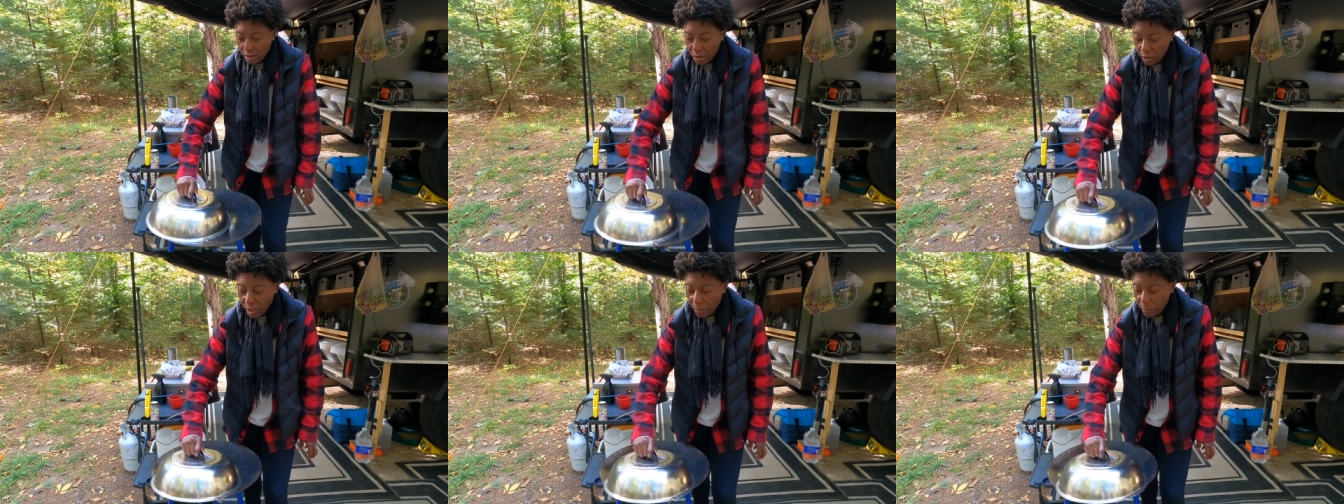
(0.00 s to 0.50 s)

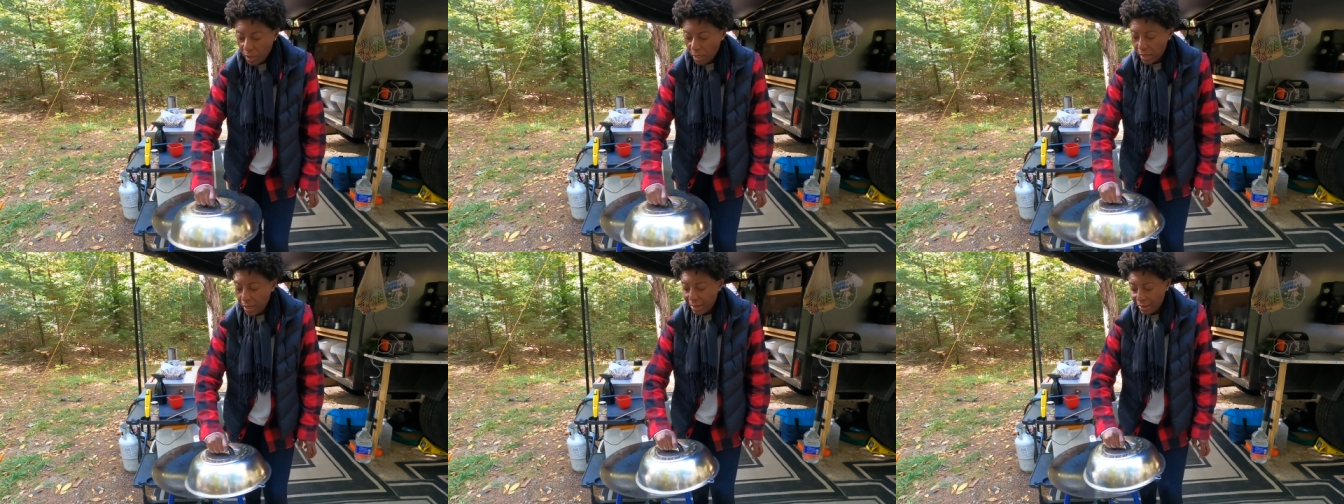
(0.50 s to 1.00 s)
you keep the
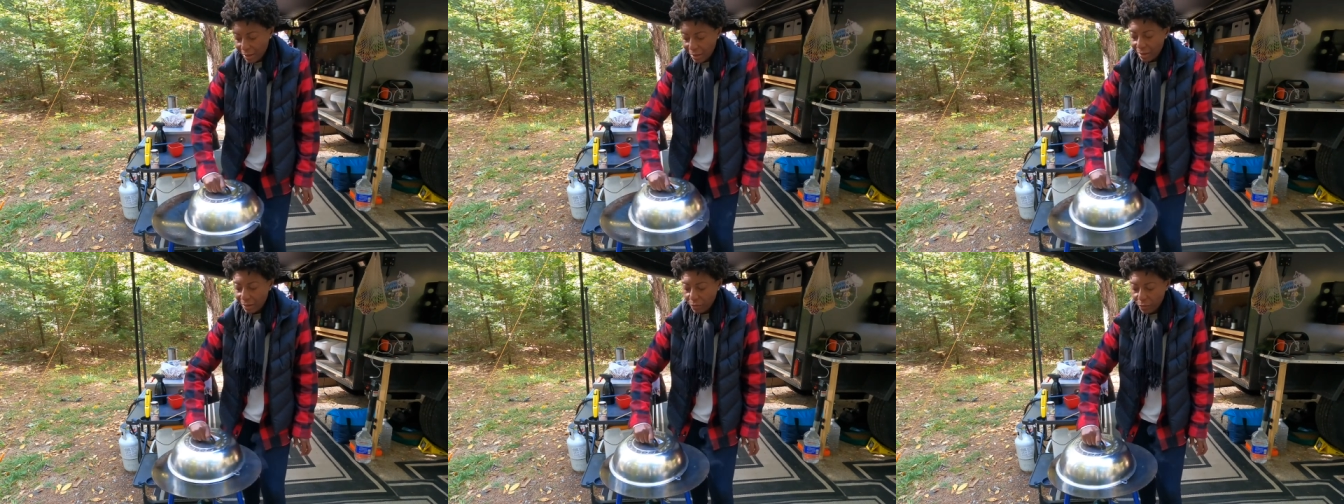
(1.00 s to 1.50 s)
heat
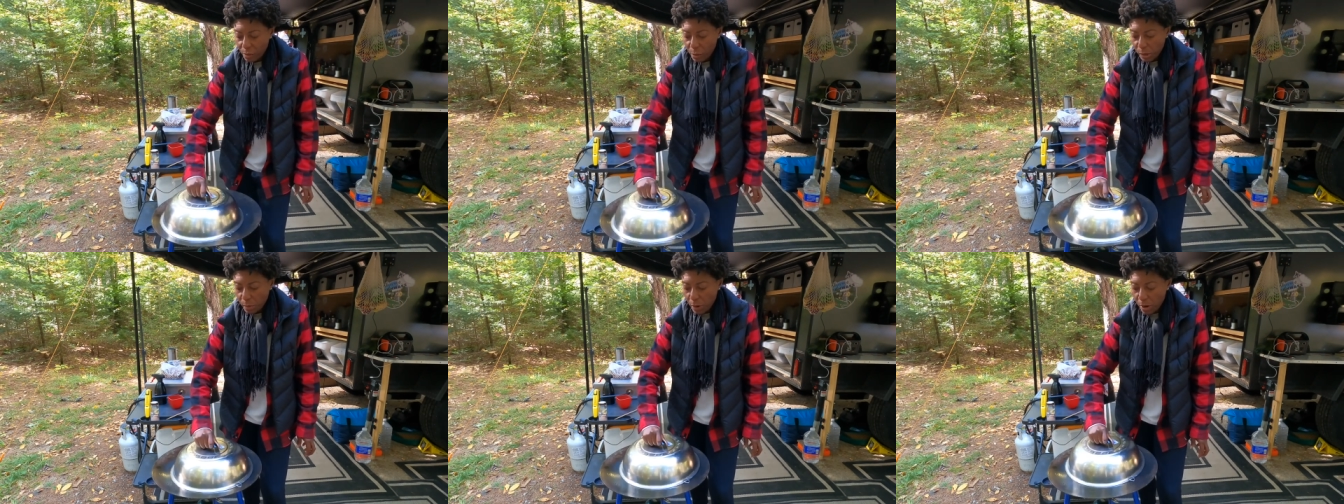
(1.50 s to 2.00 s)
in for the
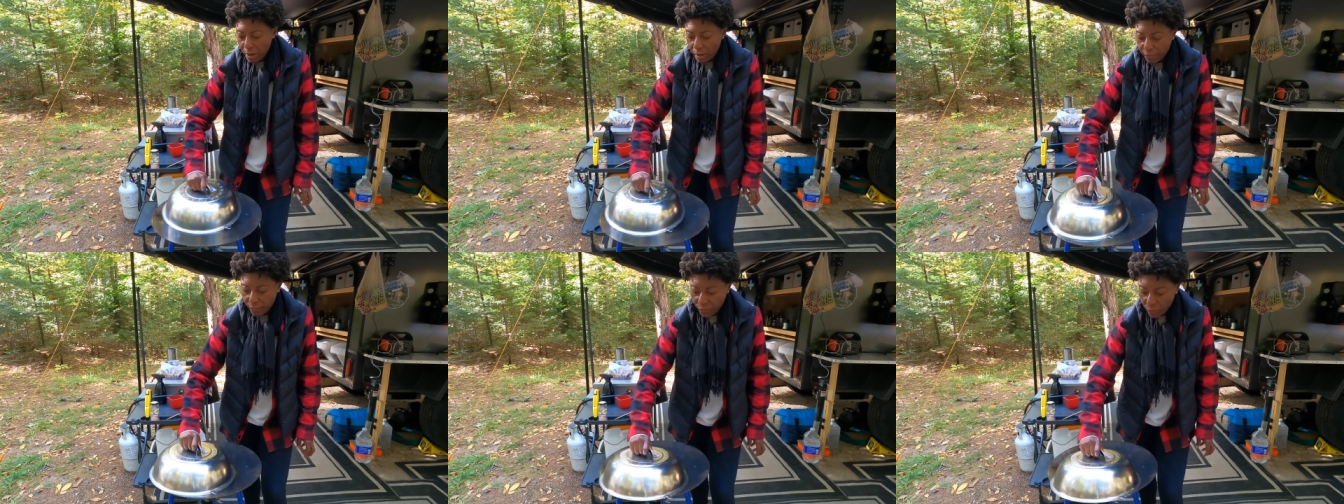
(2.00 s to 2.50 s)
most part
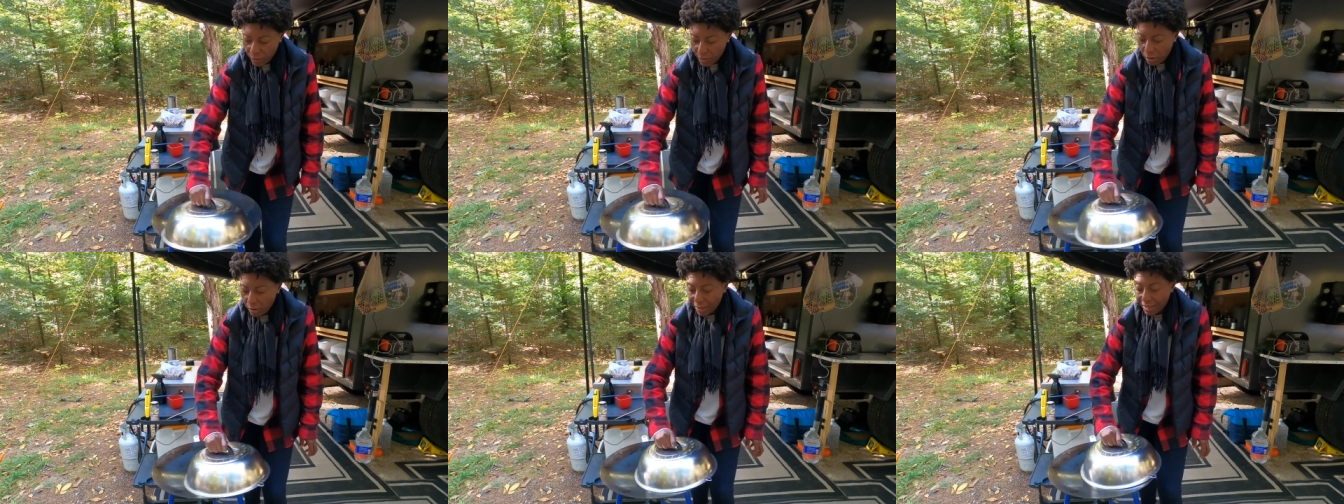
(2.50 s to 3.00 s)

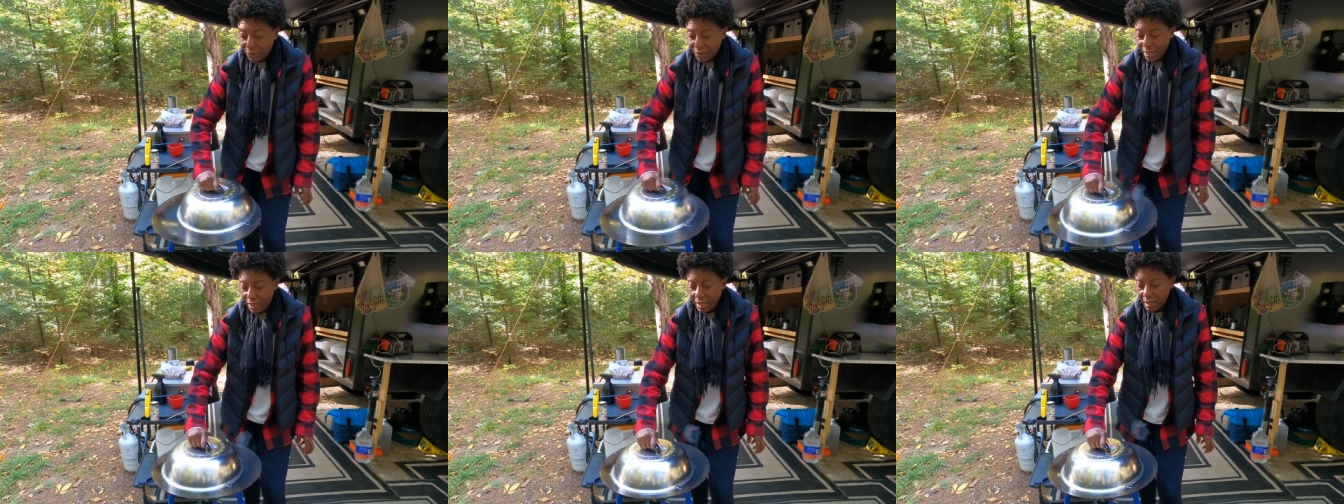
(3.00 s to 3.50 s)
without
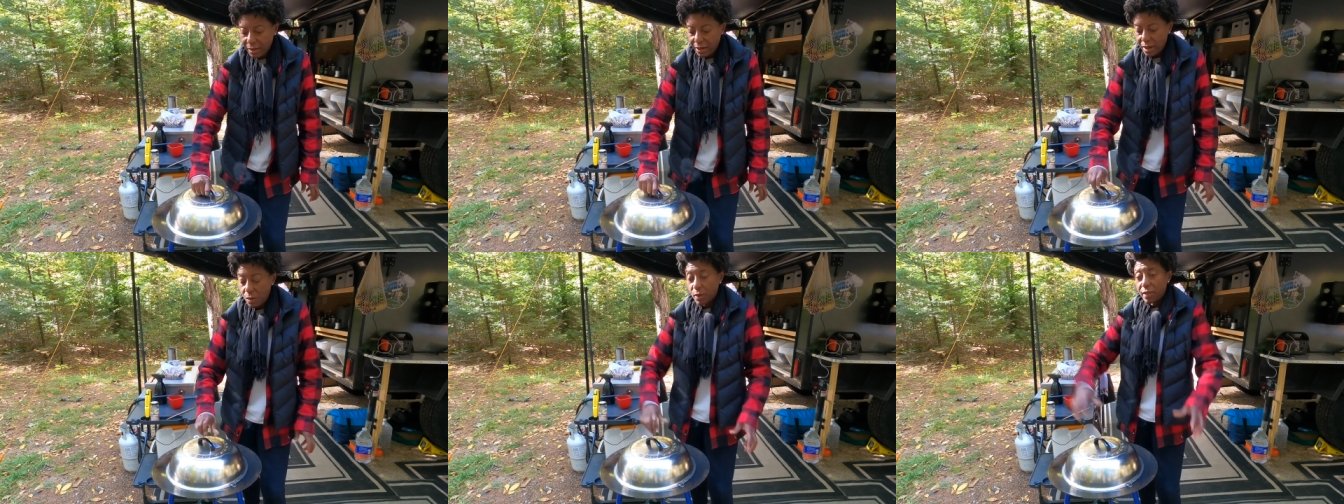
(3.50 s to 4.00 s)
lifting it
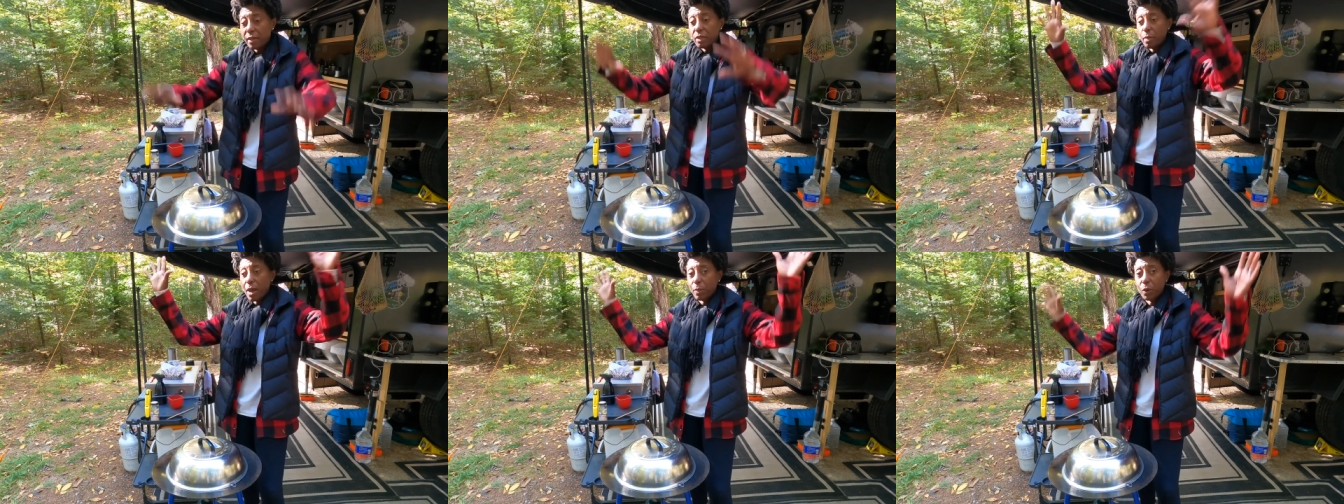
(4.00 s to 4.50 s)
and without
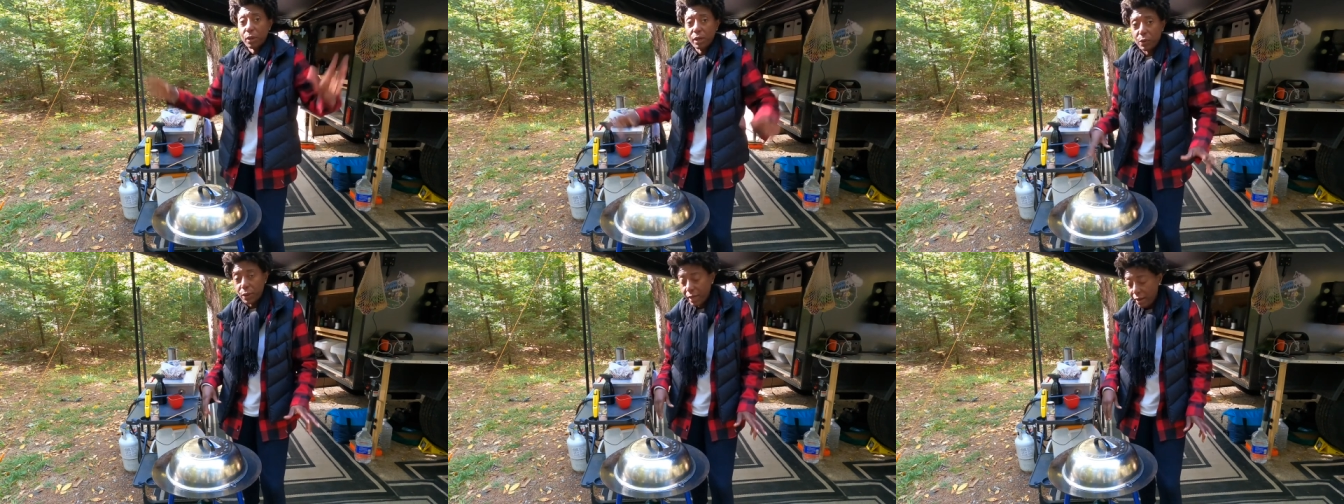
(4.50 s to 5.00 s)
the popcorn
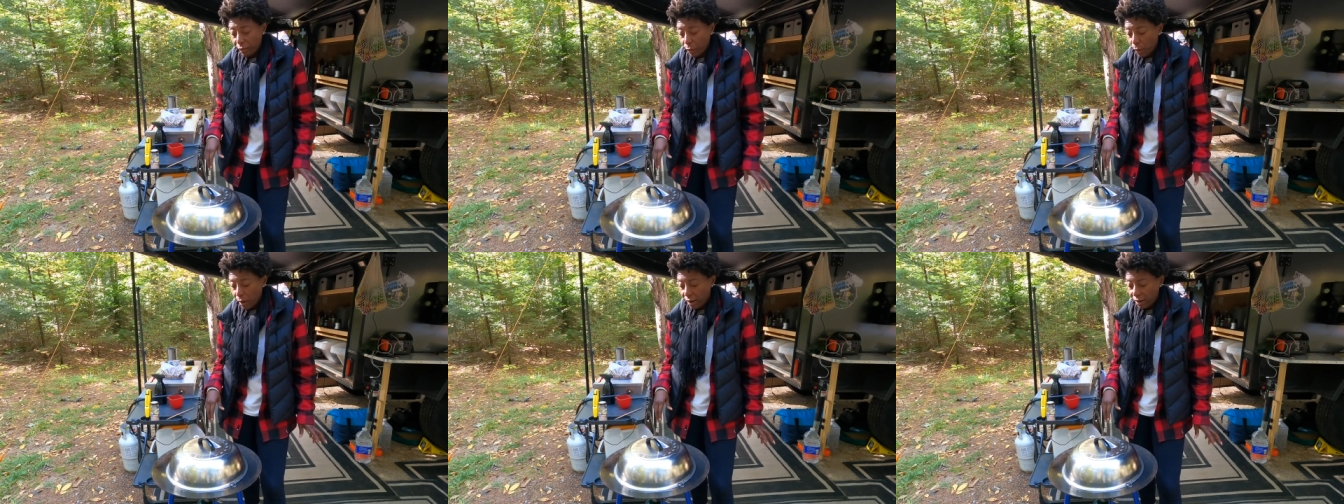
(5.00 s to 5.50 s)
going
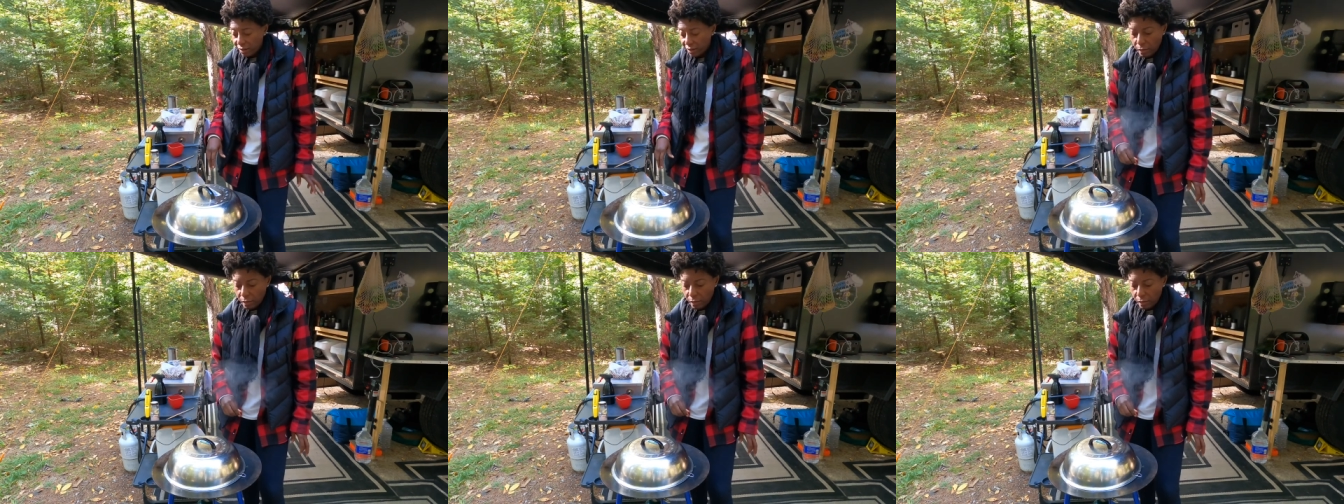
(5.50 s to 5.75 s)
everywhere.